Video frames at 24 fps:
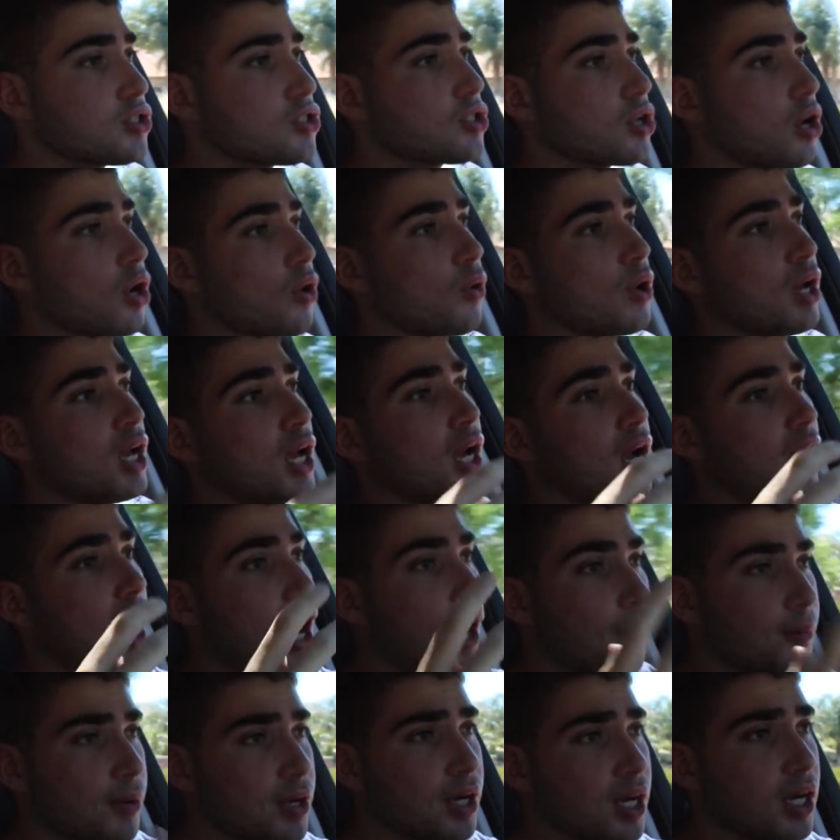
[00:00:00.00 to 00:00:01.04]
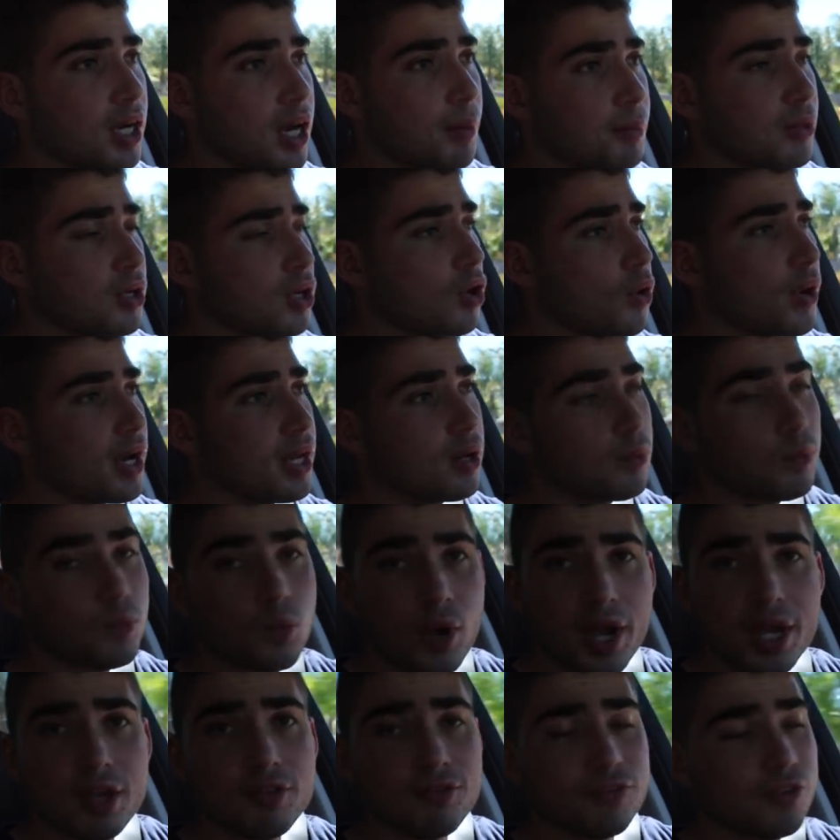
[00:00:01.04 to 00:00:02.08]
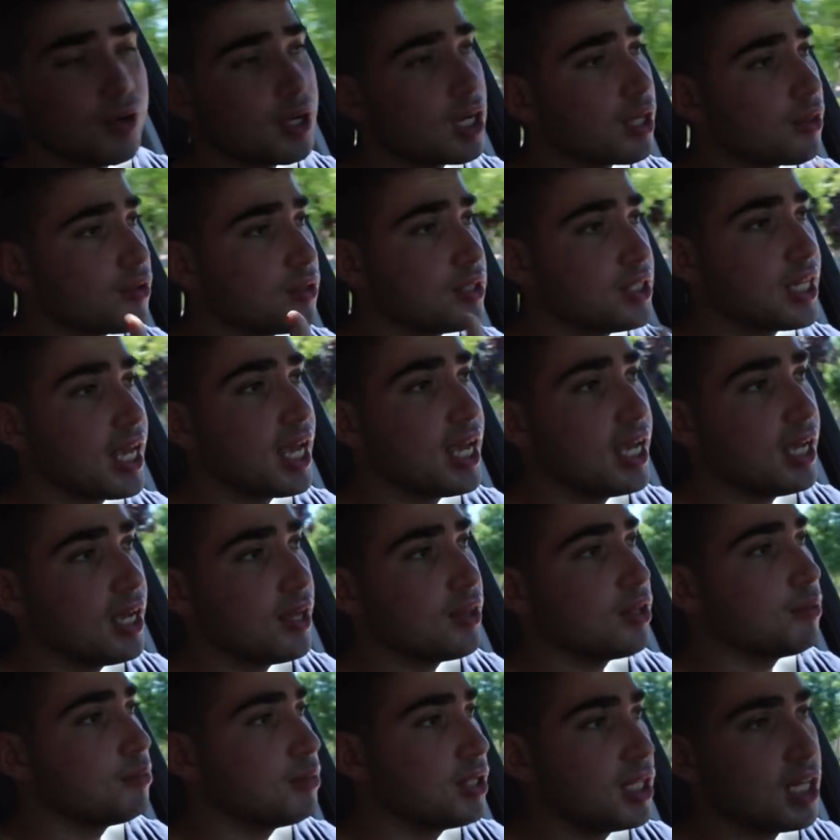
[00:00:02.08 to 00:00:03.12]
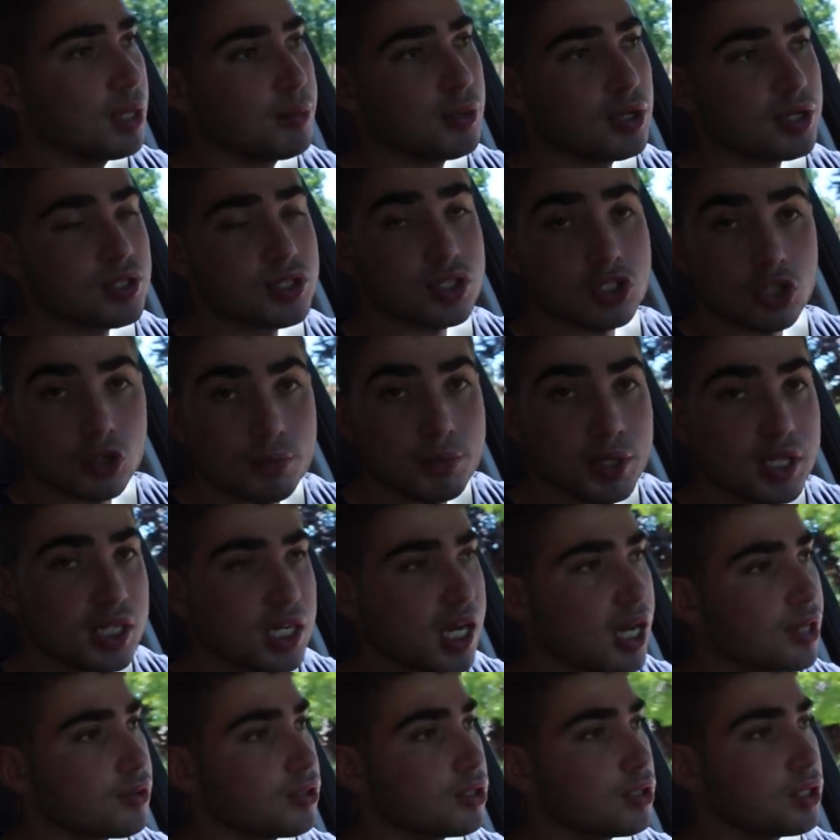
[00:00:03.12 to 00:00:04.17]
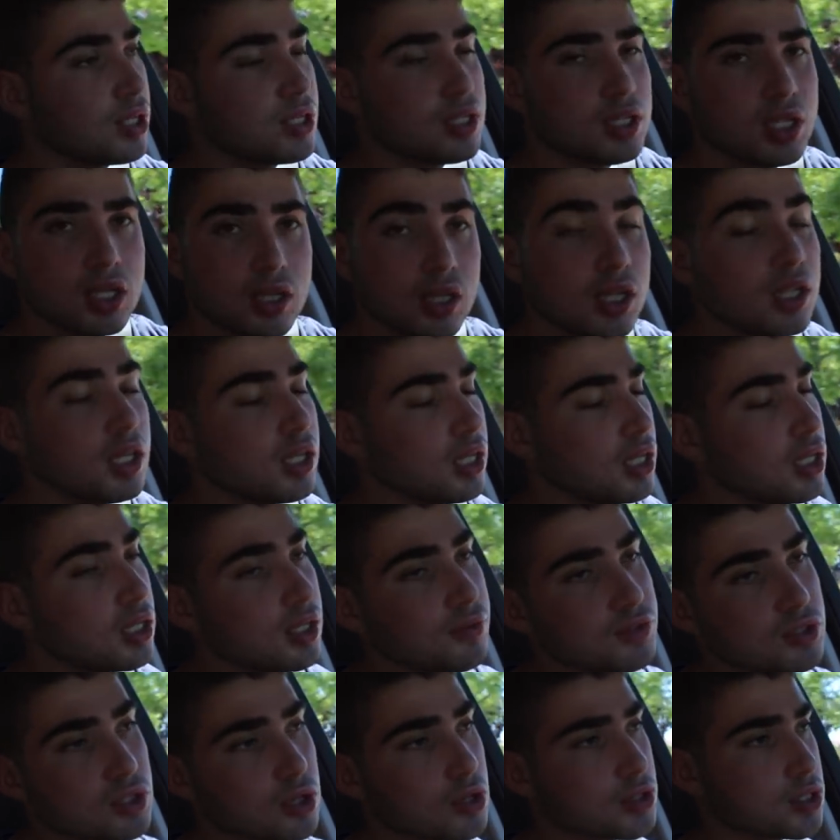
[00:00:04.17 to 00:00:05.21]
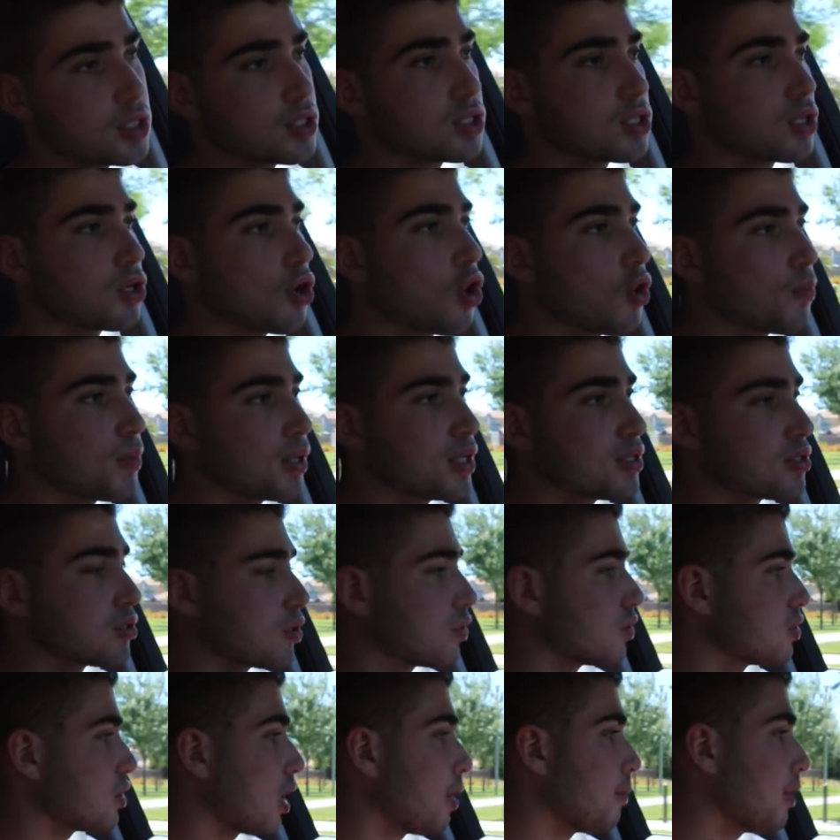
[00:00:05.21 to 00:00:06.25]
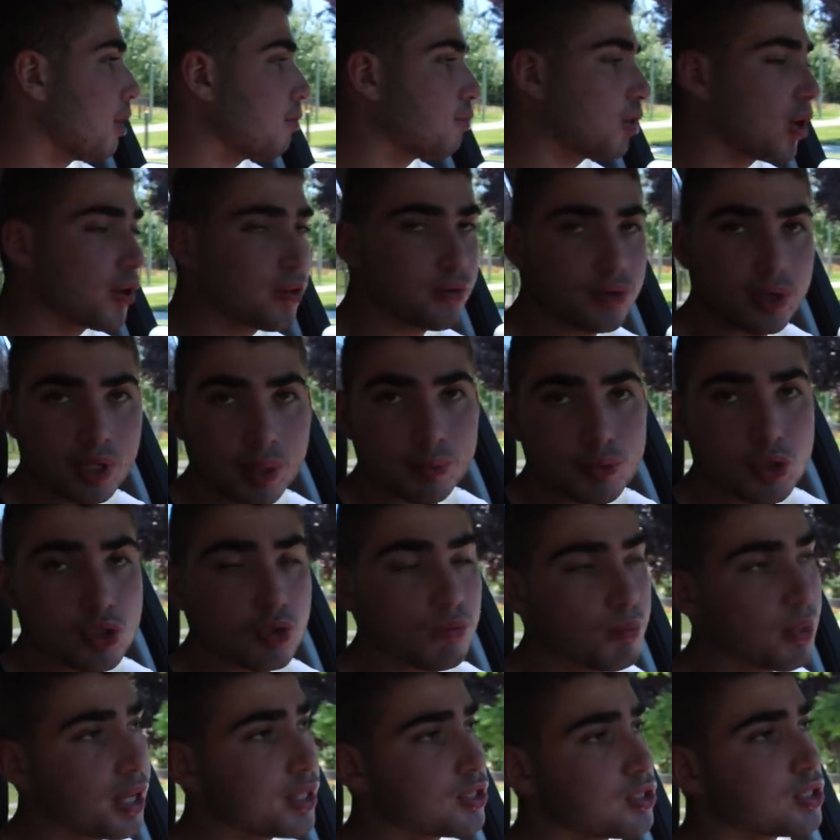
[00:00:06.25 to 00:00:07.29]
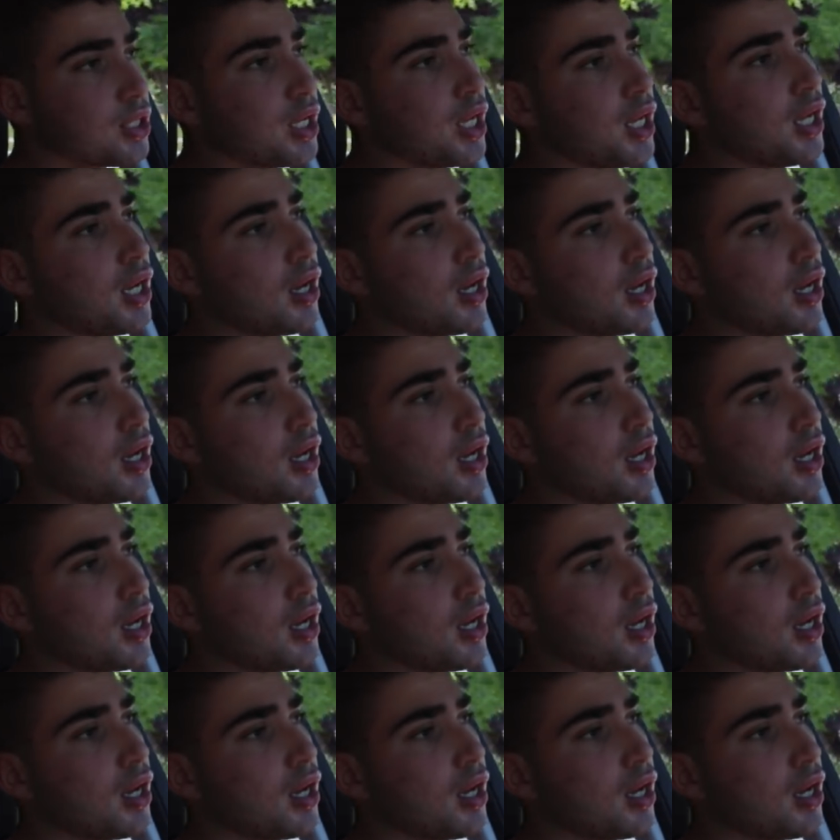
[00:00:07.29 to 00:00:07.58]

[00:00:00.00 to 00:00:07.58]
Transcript: So I'm gonna go ahead and wait for another day, and then me and him are gonna still meet down there. He lives close to Sonoma, so I'm not bothering him too much.